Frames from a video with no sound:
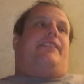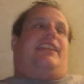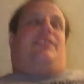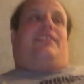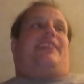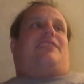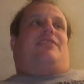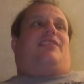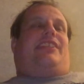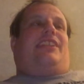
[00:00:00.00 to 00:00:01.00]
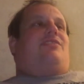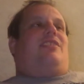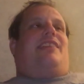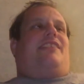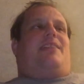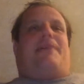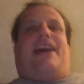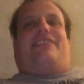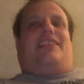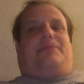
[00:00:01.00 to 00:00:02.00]
Like, there was a section where I was like, there's no way I'm going to get
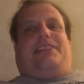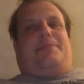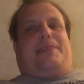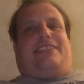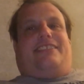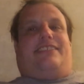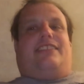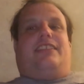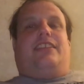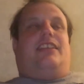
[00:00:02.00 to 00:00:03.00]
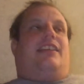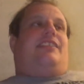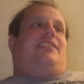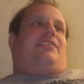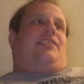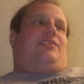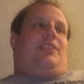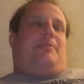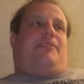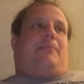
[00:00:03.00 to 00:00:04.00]
past this. How am I going to get past this? They're going to
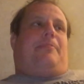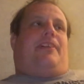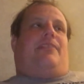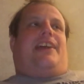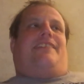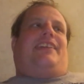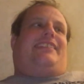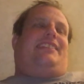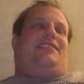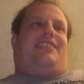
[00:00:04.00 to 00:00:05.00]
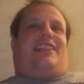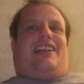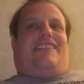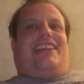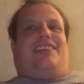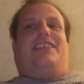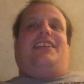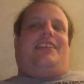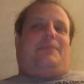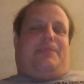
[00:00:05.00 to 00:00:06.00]
shoot at me from above. I have nothing to do to knock them down.
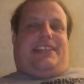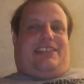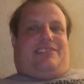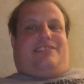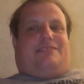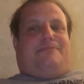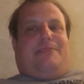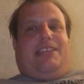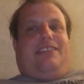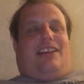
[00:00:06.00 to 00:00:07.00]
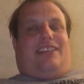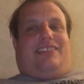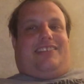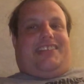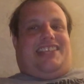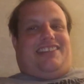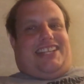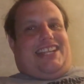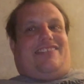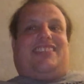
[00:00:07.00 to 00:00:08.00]
But that's just me not getting good
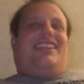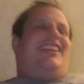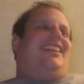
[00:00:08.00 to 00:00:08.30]
at games.